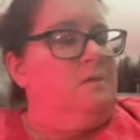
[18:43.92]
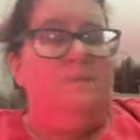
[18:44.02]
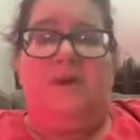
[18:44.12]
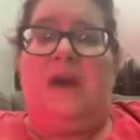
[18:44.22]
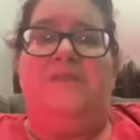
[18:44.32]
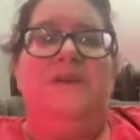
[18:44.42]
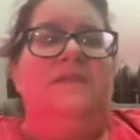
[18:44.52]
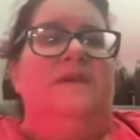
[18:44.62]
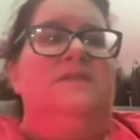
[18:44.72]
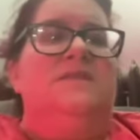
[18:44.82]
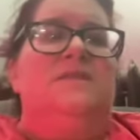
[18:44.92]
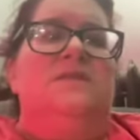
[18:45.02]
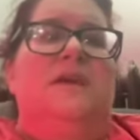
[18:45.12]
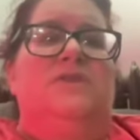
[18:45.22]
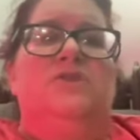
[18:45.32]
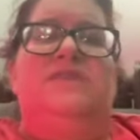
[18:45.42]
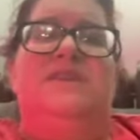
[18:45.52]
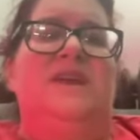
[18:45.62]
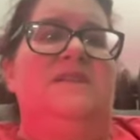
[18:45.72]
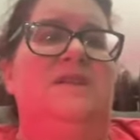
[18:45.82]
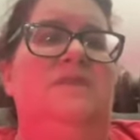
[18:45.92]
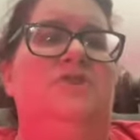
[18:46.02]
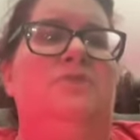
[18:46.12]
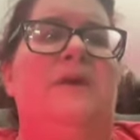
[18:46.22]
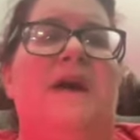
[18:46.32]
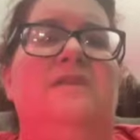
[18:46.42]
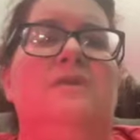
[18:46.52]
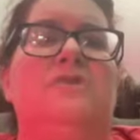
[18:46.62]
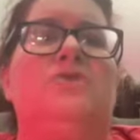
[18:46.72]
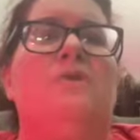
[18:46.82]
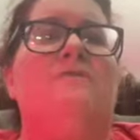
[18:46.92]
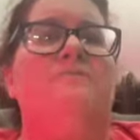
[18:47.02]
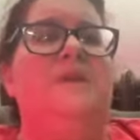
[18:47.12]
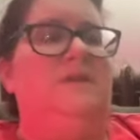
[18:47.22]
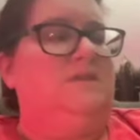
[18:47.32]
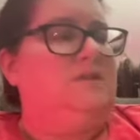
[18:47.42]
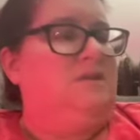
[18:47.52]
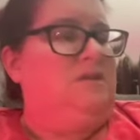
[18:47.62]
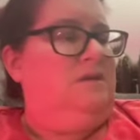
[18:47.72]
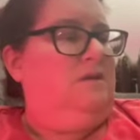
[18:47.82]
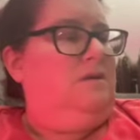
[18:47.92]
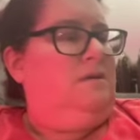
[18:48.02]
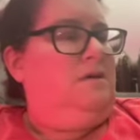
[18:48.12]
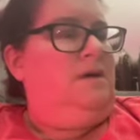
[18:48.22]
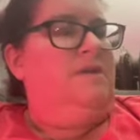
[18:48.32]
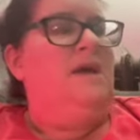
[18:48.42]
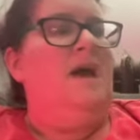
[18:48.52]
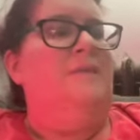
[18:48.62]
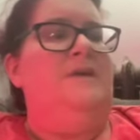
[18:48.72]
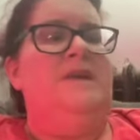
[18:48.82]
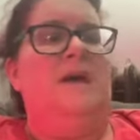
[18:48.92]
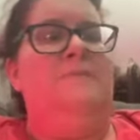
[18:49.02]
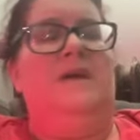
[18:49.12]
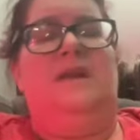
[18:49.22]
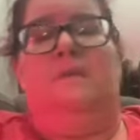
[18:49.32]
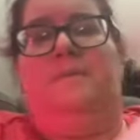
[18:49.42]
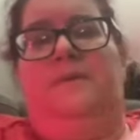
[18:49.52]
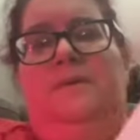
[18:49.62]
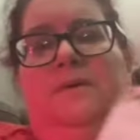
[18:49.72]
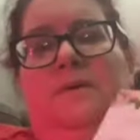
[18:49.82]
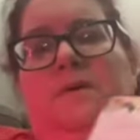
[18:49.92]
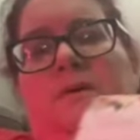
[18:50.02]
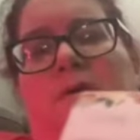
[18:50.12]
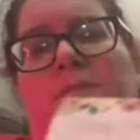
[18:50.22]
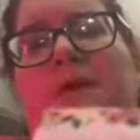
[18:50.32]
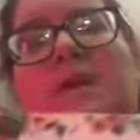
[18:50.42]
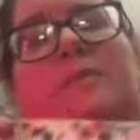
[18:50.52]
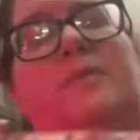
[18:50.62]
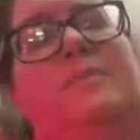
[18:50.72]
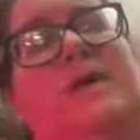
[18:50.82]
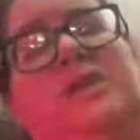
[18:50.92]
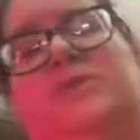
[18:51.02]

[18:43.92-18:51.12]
But I think that's good. See, that's not too bad. Look, 12 minutes in time and I made up a menu.